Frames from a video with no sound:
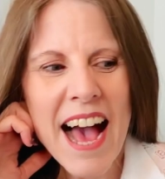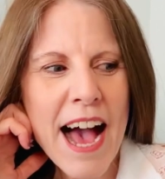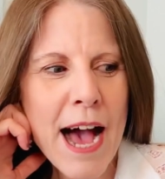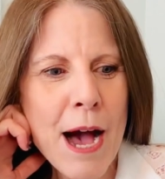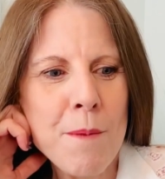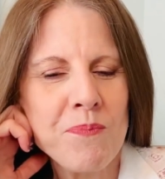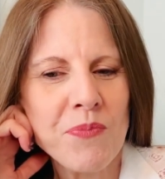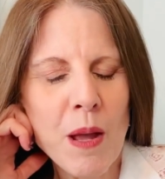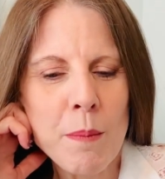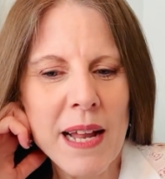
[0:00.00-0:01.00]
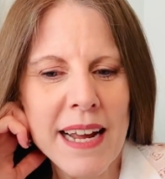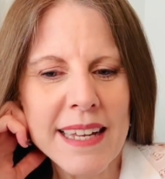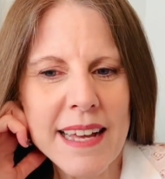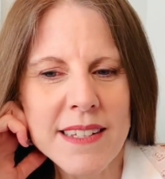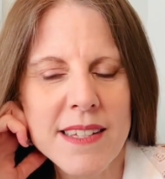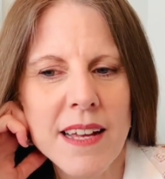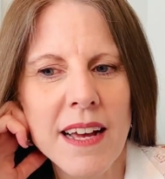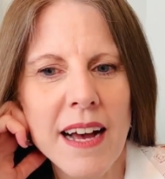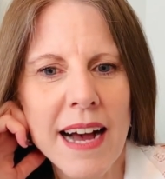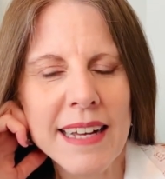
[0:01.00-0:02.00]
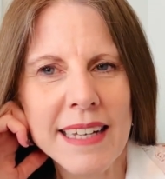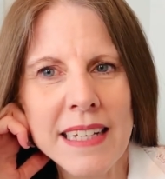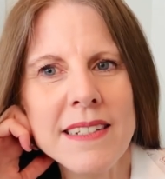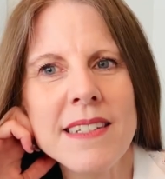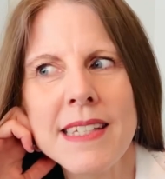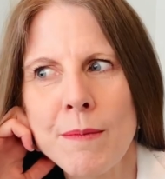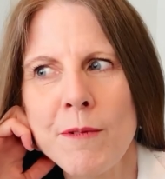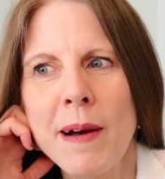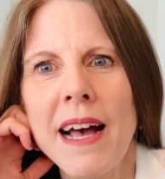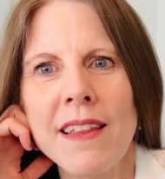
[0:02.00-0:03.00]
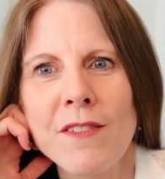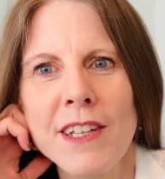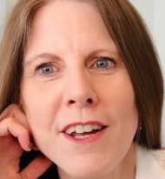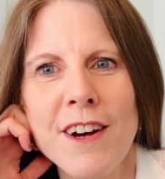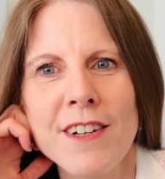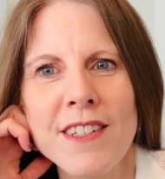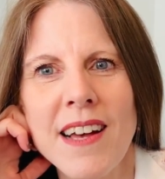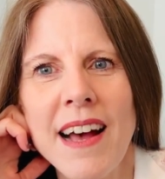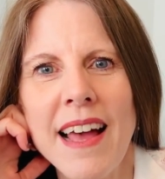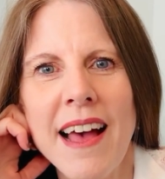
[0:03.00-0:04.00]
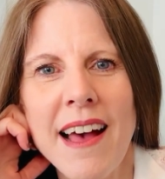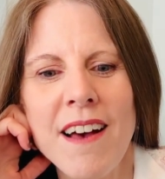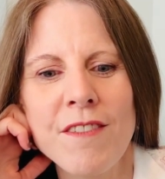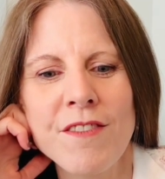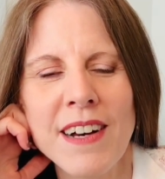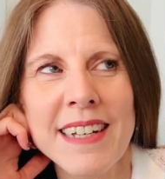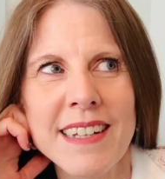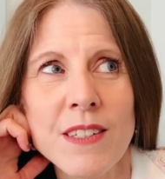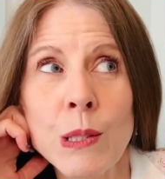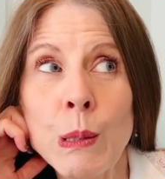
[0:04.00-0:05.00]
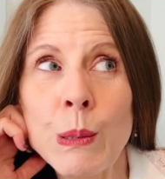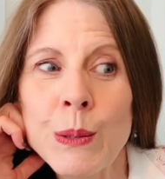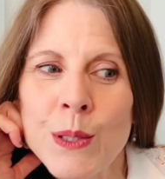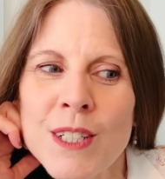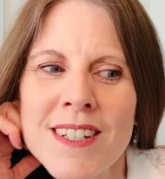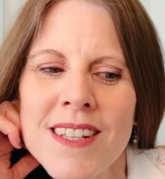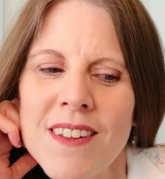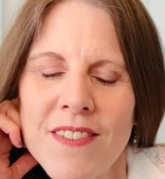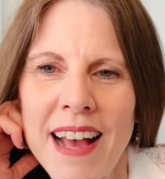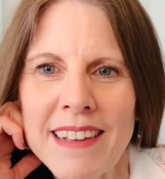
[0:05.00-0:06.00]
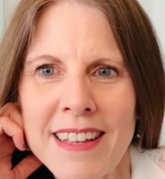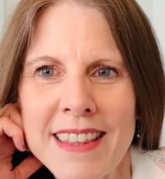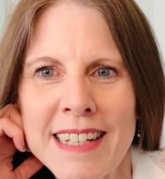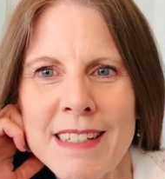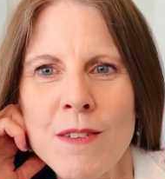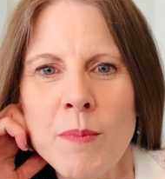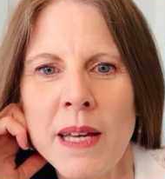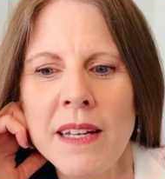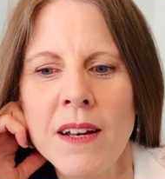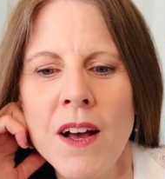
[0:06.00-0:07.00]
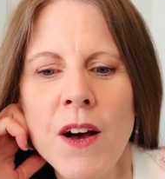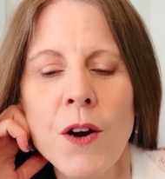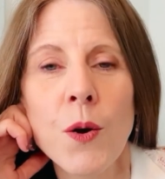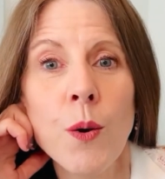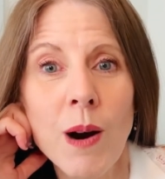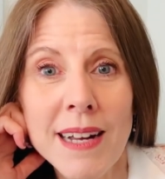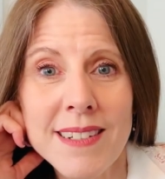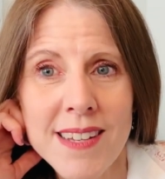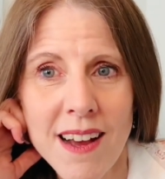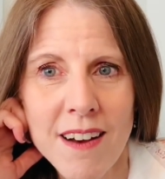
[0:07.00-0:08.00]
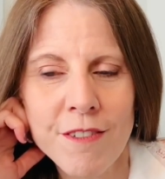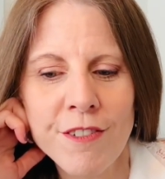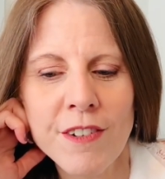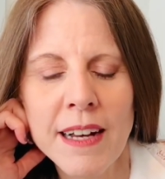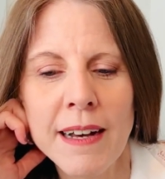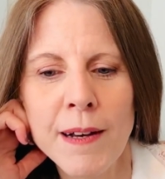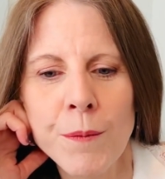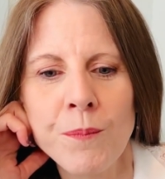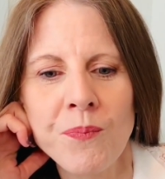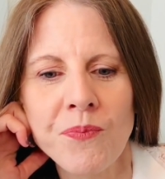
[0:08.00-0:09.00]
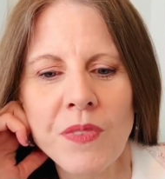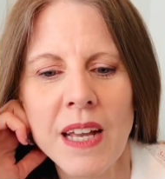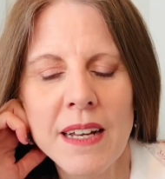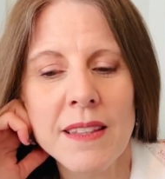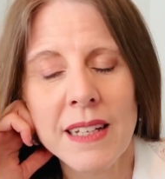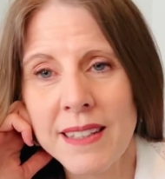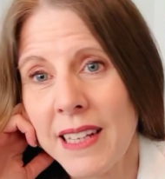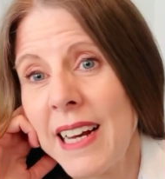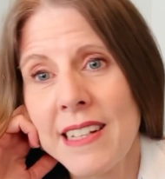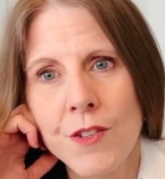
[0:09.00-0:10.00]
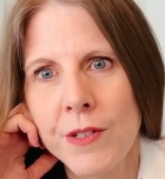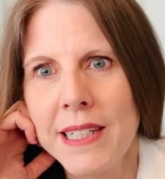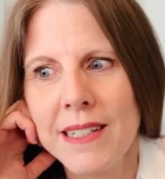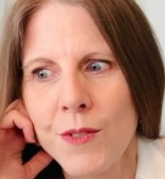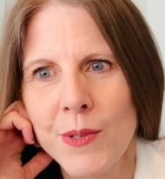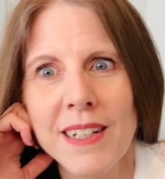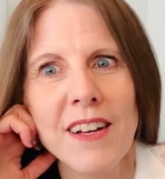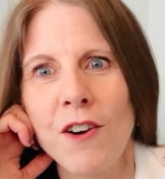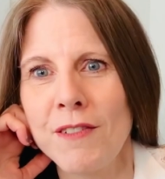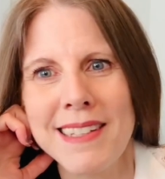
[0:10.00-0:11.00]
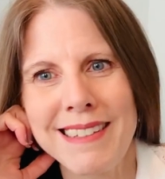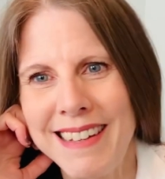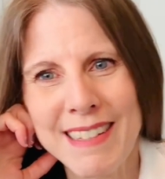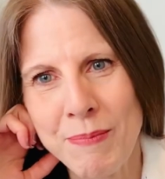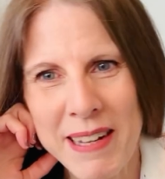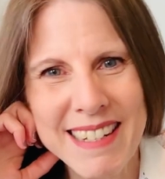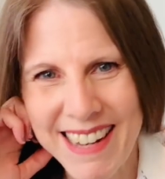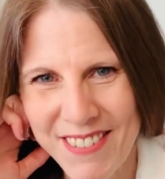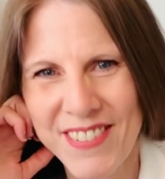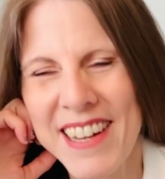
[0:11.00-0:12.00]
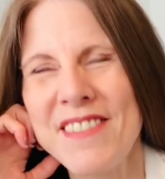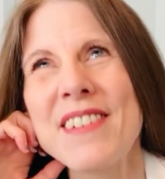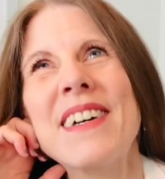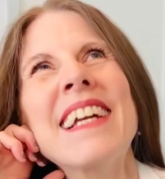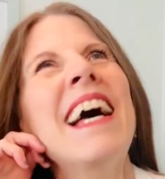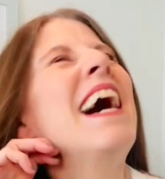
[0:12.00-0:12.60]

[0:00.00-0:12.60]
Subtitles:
But I guess in some of my other videos, I have, I guess, alluded to the fact that things have been quite tough. The last 3 years, really, obviously it's been tough for everyone.